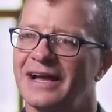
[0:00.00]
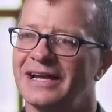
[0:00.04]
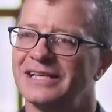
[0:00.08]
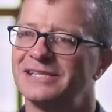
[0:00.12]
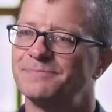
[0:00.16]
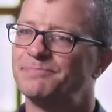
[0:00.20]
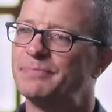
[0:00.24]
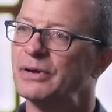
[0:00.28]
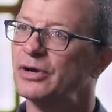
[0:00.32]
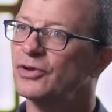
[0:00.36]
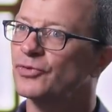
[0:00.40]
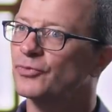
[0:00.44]

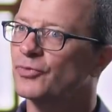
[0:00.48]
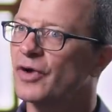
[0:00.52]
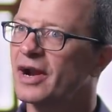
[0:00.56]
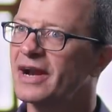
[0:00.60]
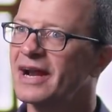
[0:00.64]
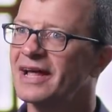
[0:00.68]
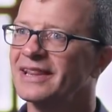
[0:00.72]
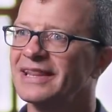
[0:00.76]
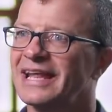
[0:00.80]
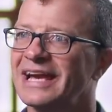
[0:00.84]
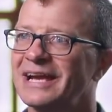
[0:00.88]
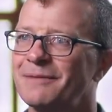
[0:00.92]
It's built
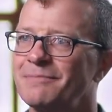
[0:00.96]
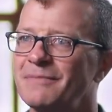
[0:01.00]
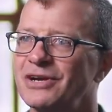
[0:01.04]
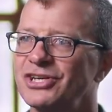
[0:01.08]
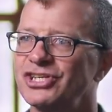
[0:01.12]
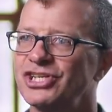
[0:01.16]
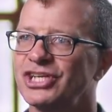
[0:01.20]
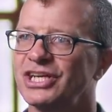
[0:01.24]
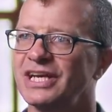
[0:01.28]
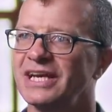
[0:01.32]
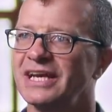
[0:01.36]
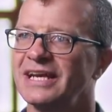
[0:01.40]
right on Lake
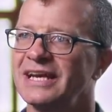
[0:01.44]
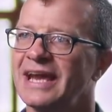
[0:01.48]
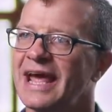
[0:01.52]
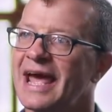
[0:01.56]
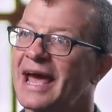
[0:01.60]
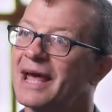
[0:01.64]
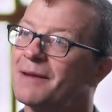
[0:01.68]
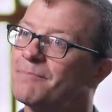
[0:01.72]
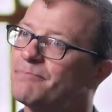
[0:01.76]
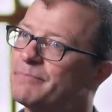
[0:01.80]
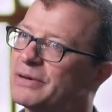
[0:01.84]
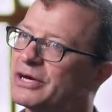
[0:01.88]
Michigan
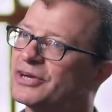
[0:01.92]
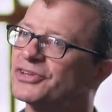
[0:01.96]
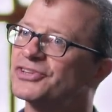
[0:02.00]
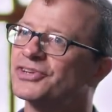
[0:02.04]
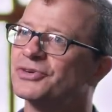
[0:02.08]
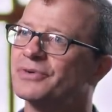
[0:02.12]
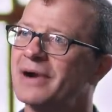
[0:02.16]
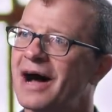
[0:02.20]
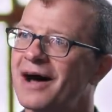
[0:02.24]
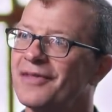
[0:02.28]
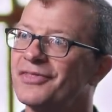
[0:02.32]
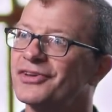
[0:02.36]
and built
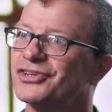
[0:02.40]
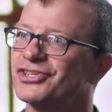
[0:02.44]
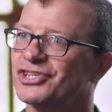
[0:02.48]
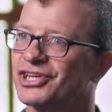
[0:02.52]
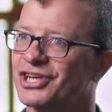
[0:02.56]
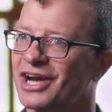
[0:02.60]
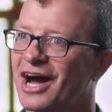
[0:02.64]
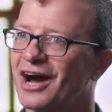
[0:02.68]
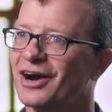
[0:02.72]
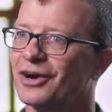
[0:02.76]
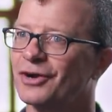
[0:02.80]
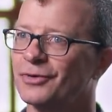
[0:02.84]
around the
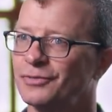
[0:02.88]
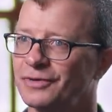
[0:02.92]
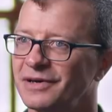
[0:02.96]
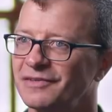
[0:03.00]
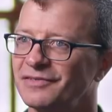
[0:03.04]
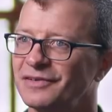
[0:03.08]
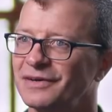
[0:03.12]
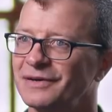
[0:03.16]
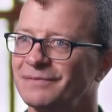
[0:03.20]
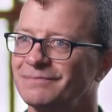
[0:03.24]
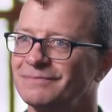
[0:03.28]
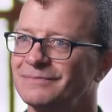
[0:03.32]
Chicago
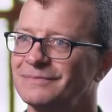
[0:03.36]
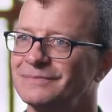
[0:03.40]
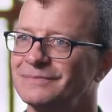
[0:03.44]
River.